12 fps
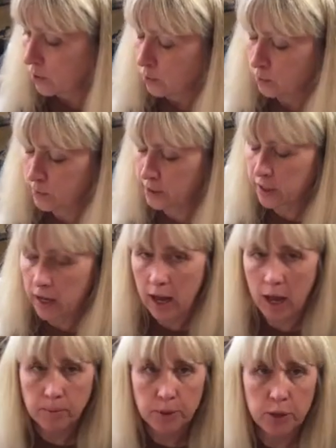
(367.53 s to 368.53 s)
which
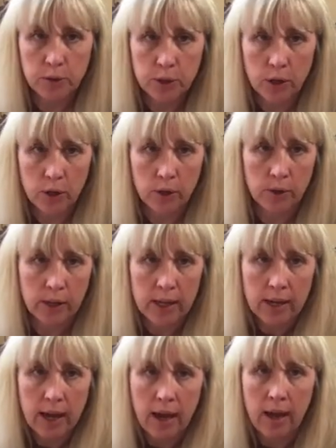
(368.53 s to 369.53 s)
helps you start
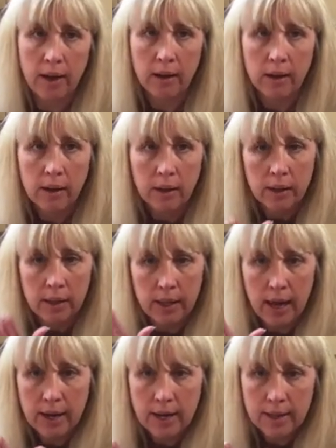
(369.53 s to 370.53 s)
looking at
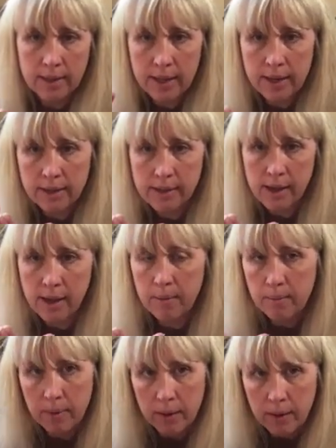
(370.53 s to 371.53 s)
lining things
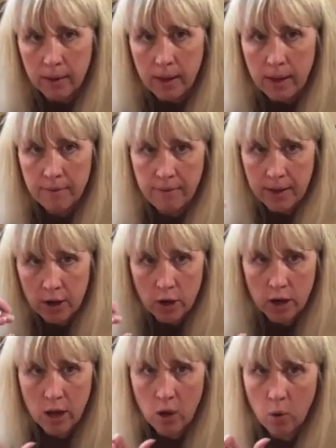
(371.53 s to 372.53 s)
up and
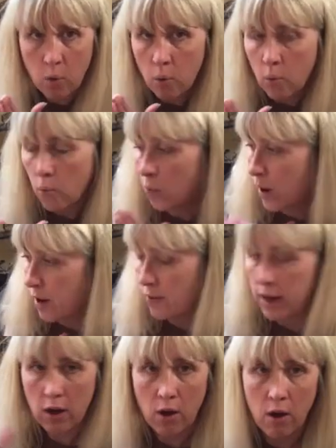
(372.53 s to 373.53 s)
figuring out where
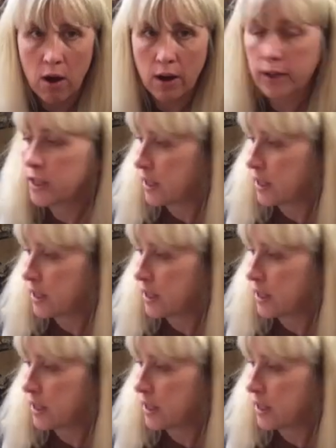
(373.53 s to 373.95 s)
they are.